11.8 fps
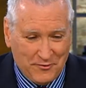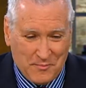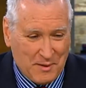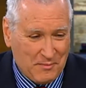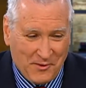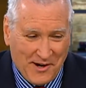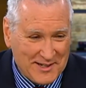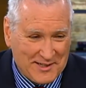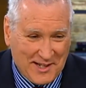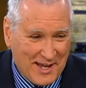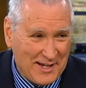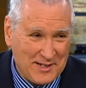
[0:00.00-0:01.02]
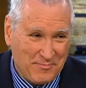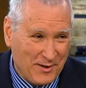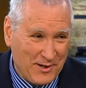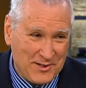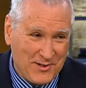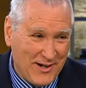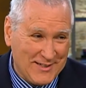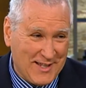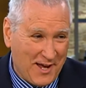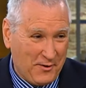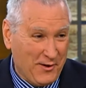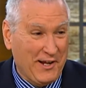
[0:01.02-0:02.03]
have memorized the Gettysburg Address
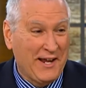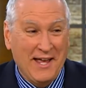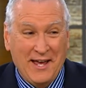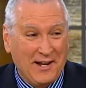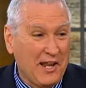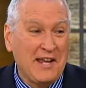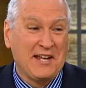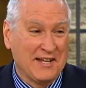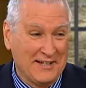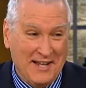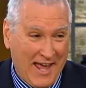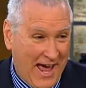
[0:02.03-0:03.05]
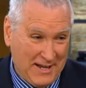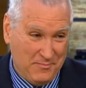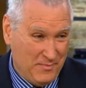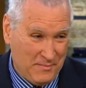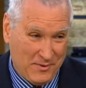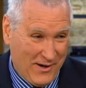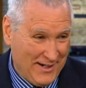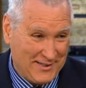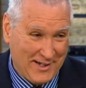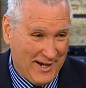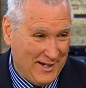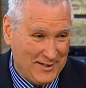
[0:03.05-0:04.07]
that early. Lincoln hadn't memorized the
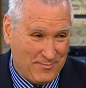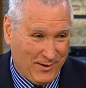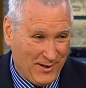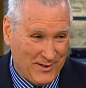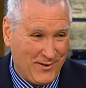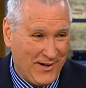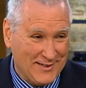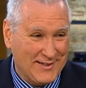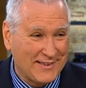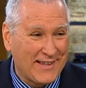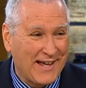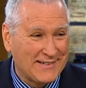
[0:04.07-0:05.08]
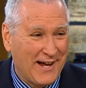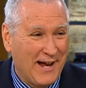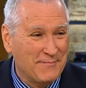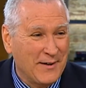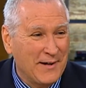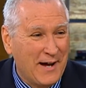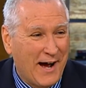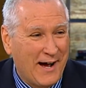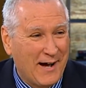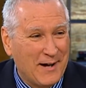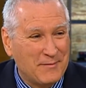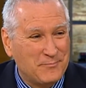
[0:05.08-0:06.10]
Gettysburg Address at that time.
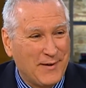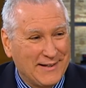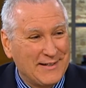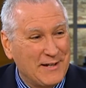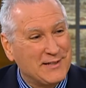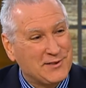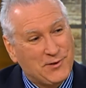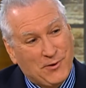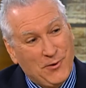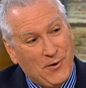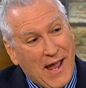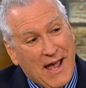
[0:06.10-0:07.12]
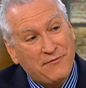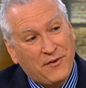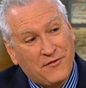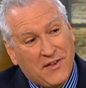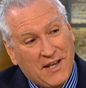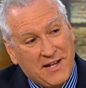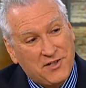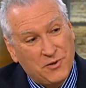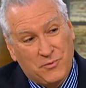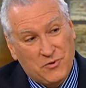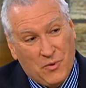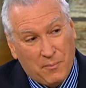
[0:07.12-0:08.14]
Uh, but it's true, half of the nation
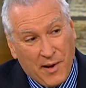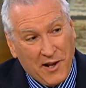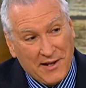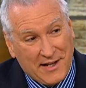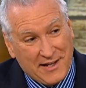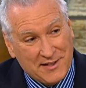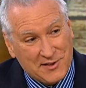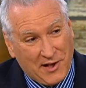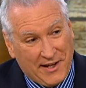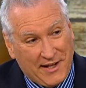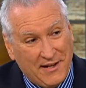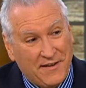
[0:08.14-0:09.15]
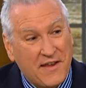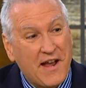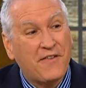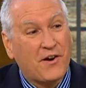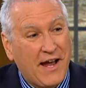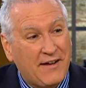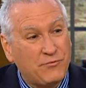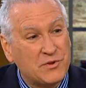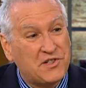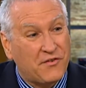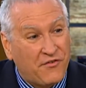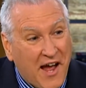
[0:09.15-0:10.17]
was rebelling against Lincoln, and the other half was
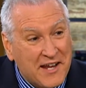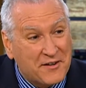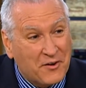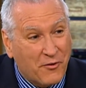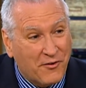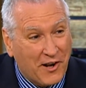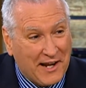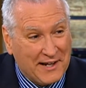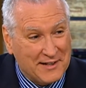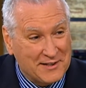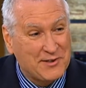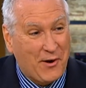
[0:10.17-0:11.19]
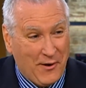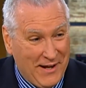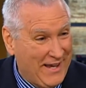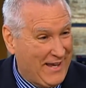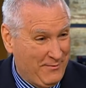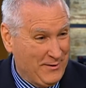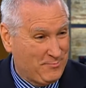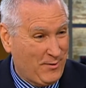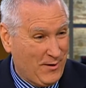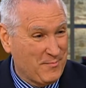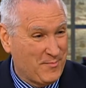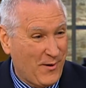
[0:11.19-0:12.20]
divided over Lincoln. So it was
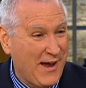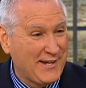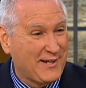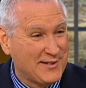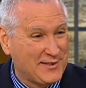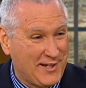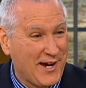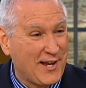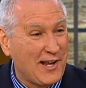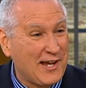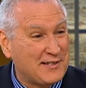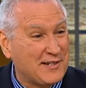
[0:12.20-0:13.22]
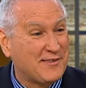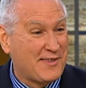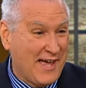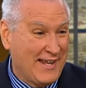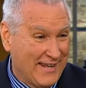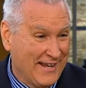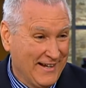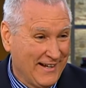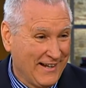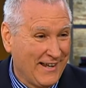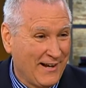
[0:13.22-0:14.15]
pretty miraculous he got elected then, let